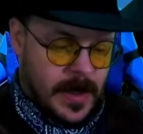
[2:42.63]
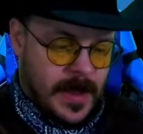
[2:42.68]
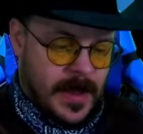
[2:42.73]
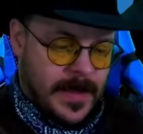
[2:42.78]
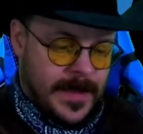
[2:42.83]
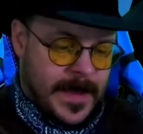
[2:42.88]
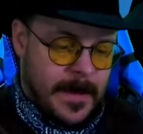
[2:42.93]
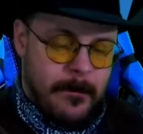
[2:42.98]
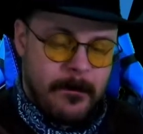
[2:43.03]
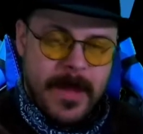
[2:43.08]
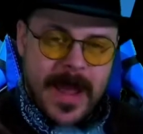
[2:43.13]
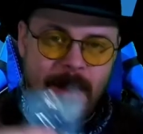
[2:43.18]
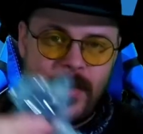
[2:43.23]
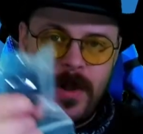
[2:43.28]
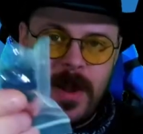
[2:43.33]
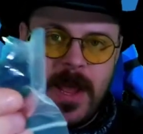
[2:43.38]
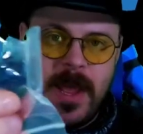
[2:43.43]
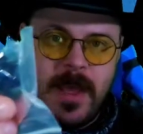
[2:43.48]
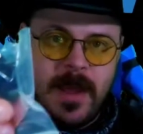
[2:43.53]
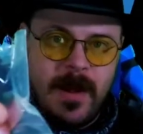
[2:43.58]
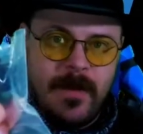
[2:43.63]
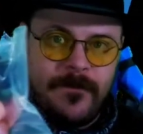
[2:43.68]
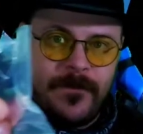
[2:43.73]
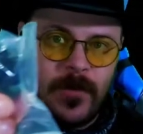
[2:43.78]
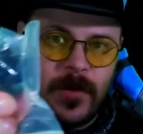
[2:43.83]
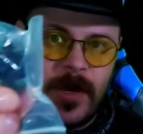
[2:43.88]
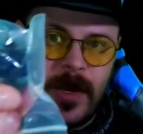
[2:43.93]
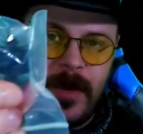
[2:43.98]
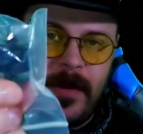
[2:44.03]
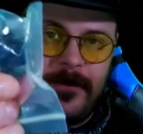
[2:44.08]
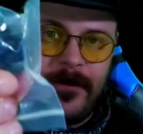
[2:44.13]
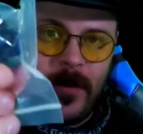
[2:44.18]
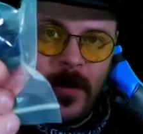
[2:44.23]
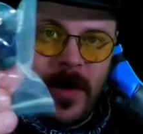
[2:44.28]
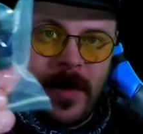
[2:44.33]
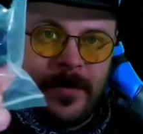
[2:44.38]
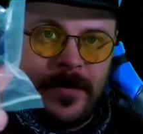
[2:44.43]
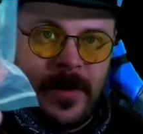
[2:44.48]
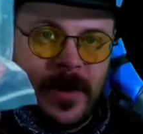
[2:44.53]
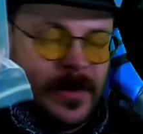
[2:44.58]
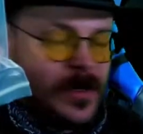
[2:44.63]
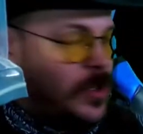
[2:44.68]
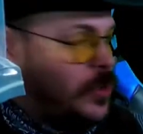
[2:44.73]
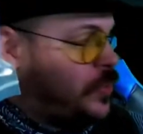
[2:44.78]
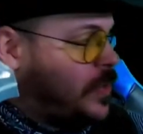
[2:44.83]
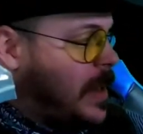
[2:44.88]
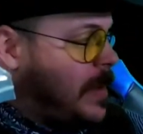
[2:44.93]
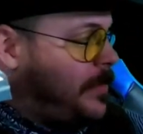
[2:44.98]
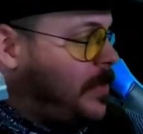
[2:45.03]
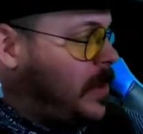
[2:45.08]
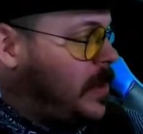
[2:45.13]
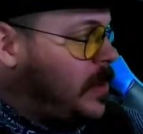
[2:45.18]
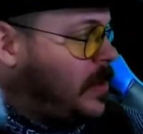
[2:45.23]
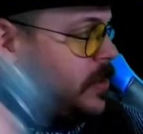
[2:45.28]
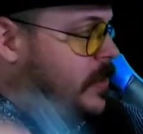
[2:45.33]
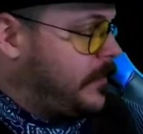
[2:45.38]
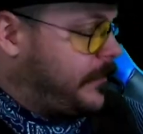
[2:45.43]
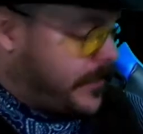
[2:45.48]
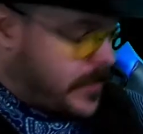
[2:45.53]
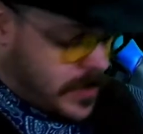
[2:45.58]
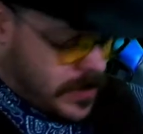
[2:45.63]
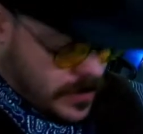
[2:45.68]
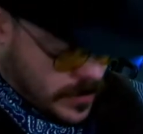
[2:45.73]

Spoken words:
mount head for you if you want to put it on your tripod on your phone